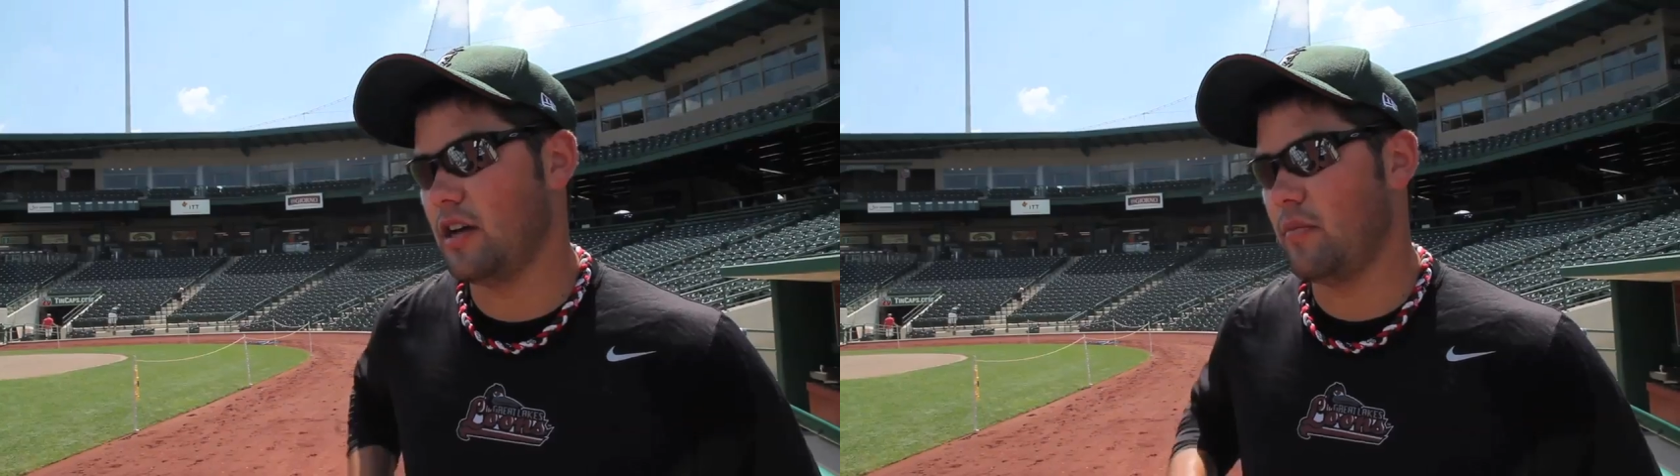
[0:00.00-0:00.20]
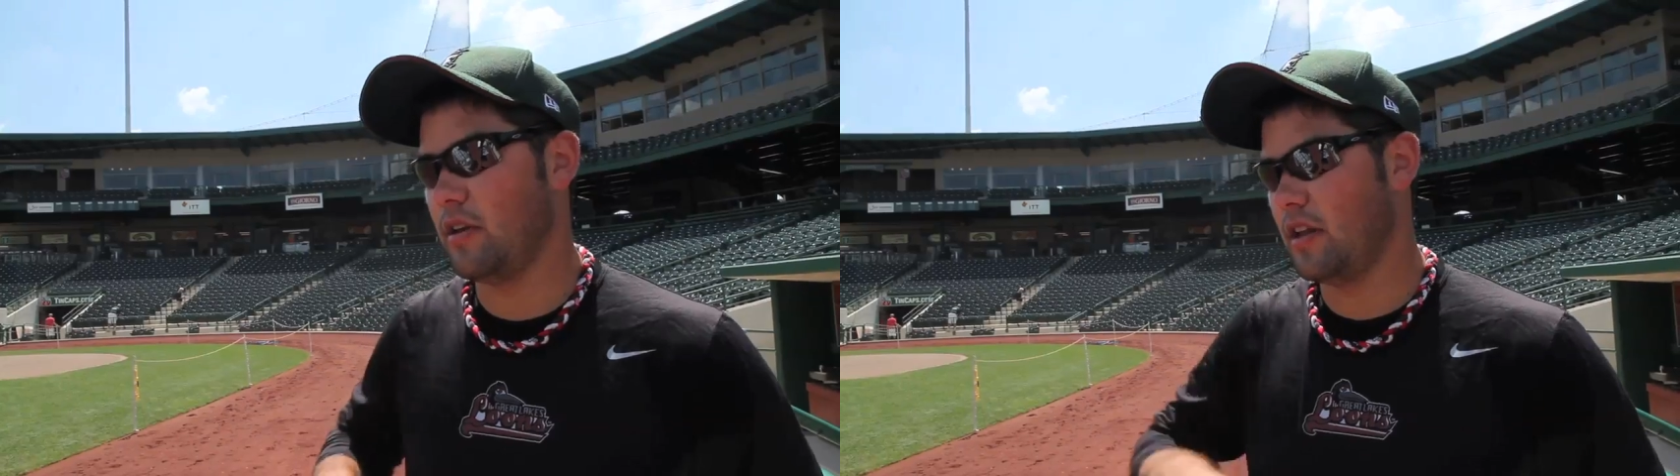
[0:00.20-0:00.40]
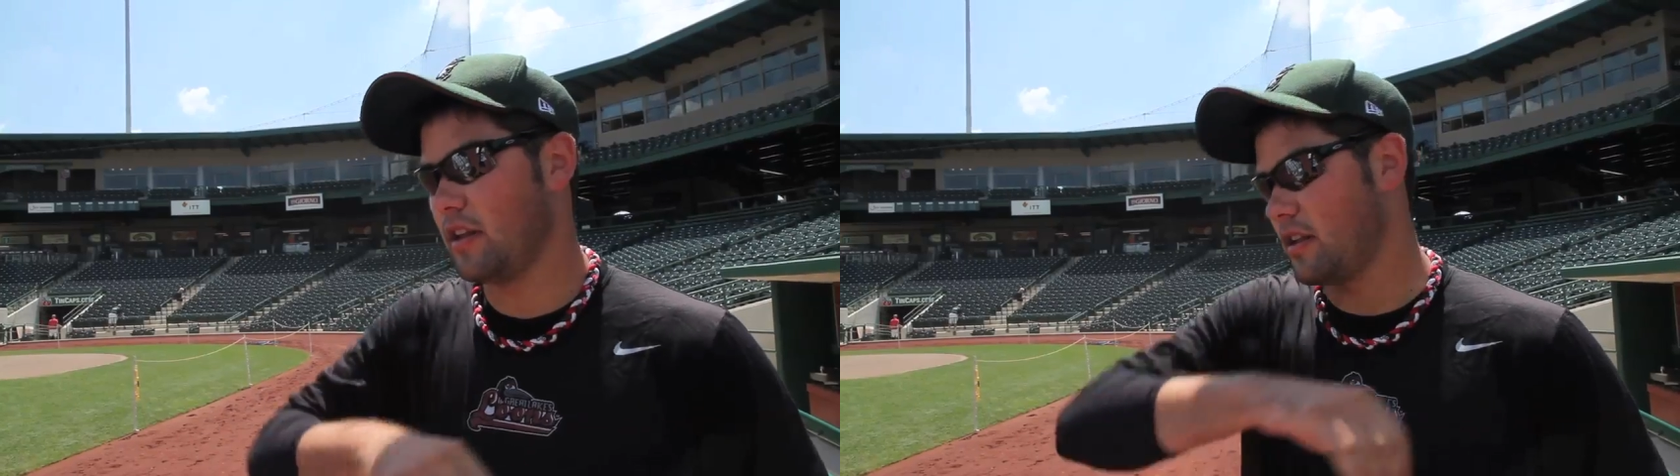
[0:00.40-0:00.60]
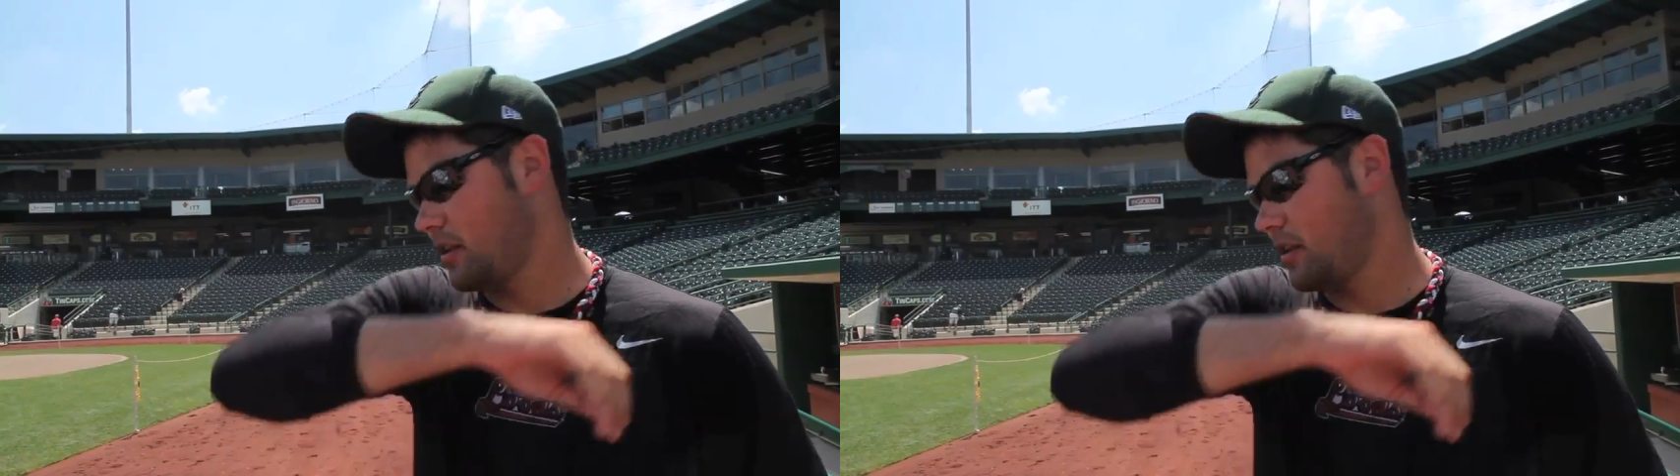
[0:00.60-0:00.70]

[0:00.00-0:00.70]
mean, it's